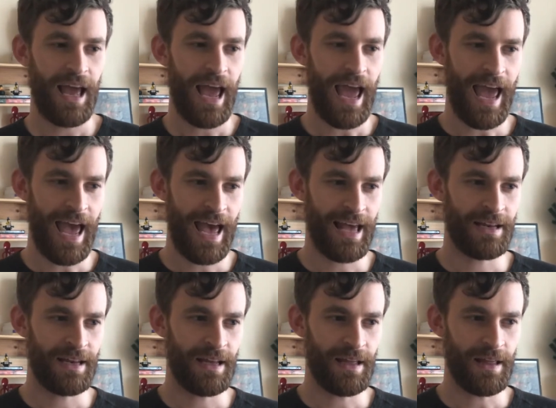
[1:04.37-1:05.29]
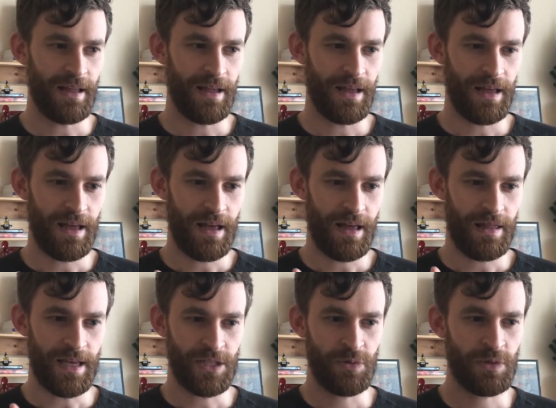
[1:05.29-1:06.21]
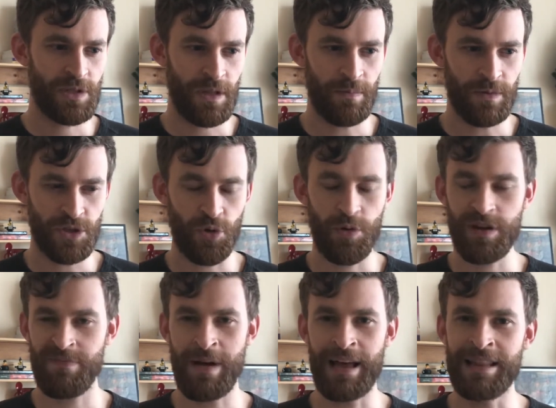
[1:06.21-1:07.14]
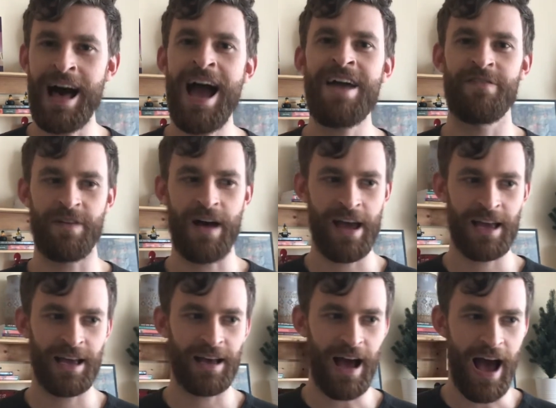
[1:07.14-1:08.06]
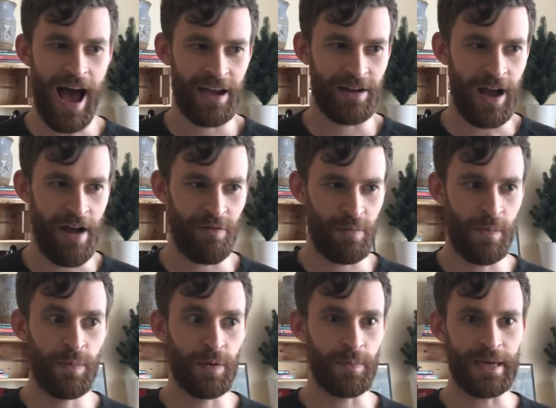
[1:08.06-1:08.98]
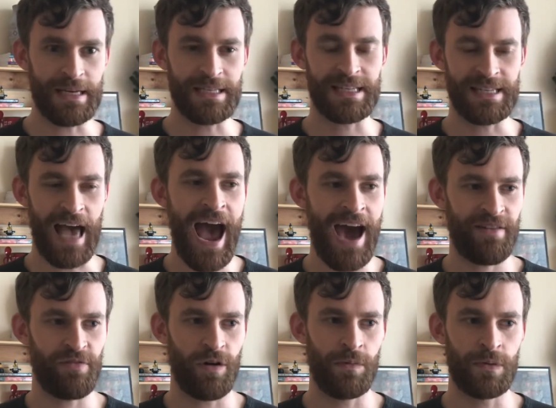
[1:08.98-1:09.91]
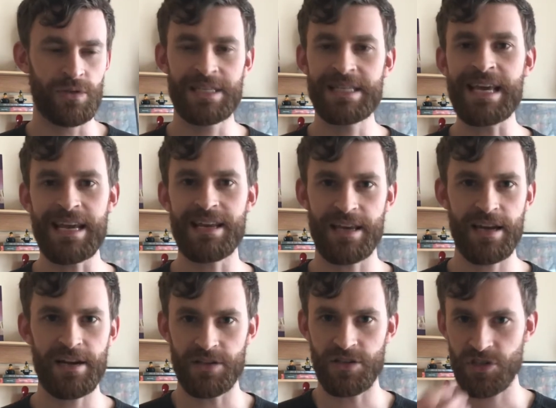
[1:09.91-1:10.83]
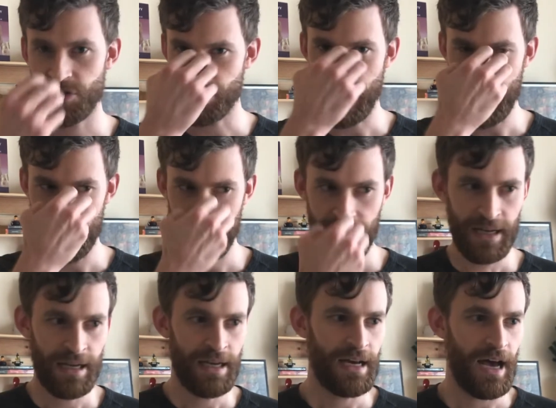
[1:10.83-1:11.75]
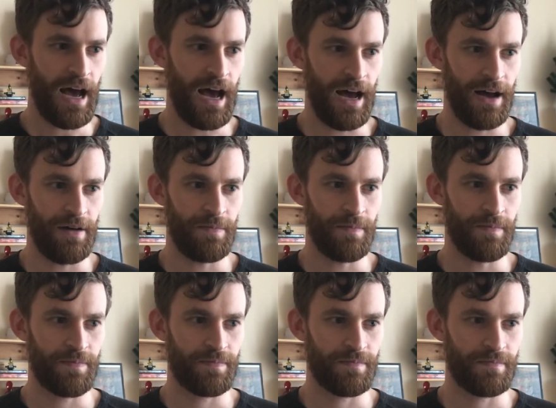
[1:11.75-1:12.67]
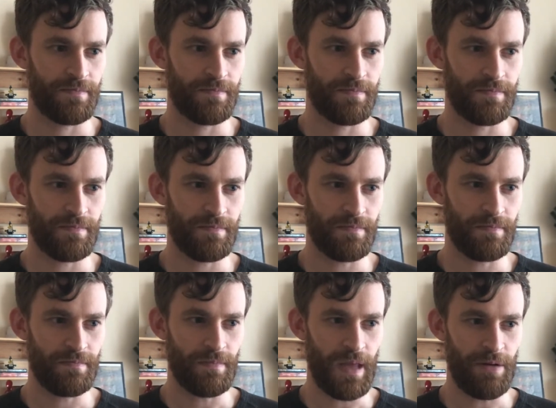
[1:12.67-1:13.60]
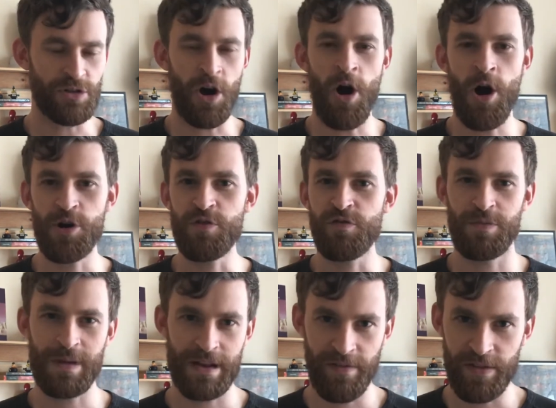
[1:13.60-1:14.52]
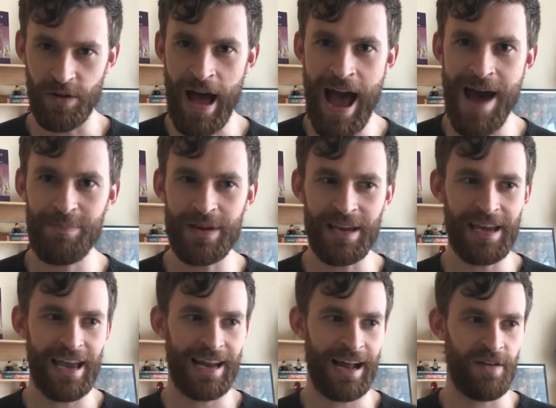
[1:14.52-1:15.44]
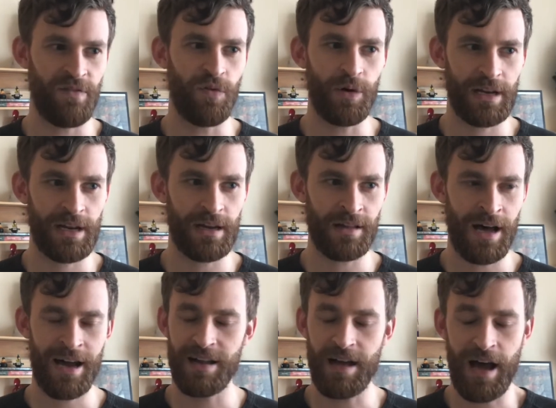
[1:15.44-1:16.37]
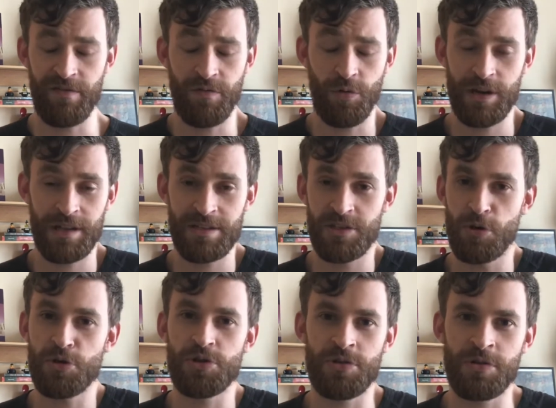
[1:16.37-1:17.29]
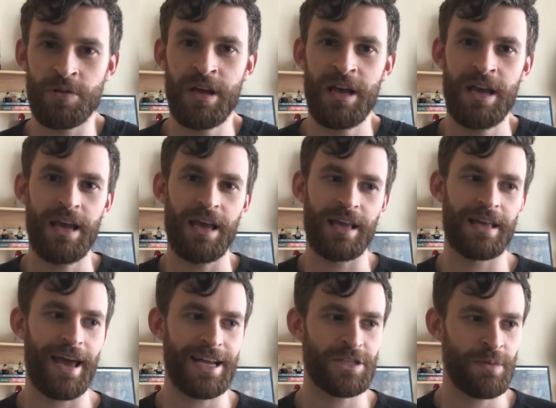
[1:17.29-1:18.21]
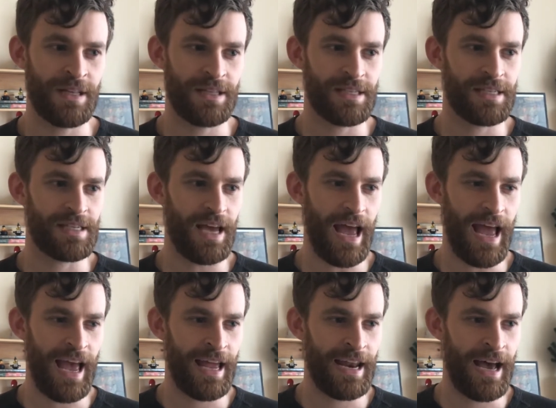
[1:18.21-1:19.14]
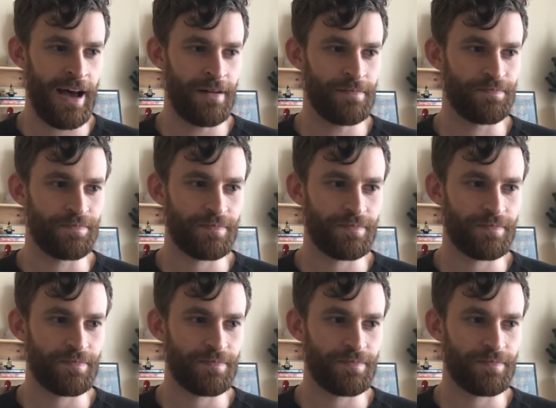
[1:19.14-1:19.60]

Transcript: And this was the majority of my life. I remember being sad for almost 10 years straight. It was hard for me to feel happy, and I avoided social engagements, and